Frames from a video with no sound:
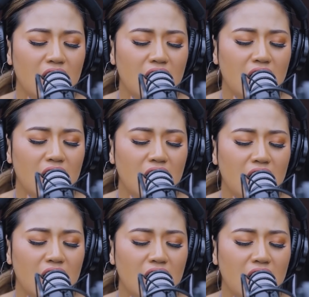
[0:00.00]

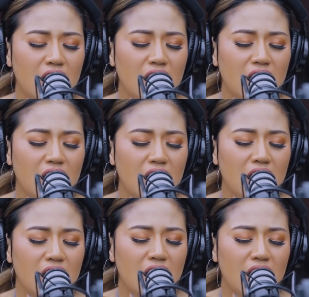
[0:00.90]

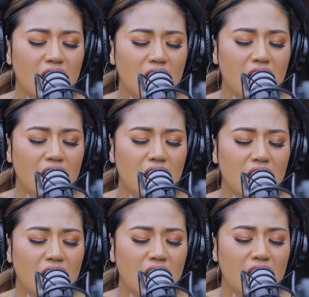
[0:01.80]

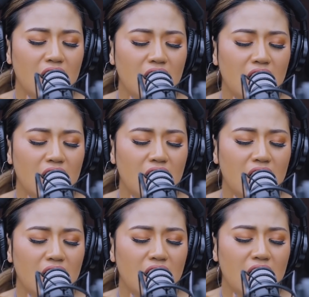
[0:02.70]

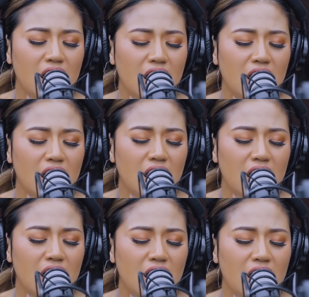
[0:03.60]

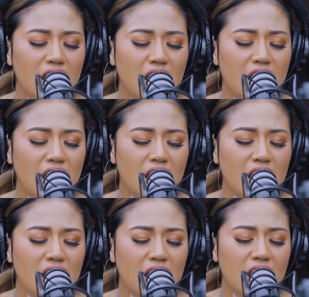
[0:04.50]

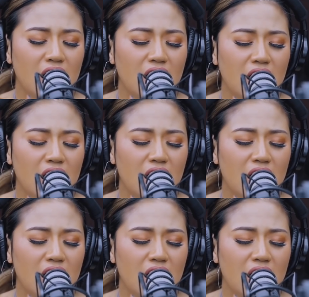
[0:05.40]
(silent)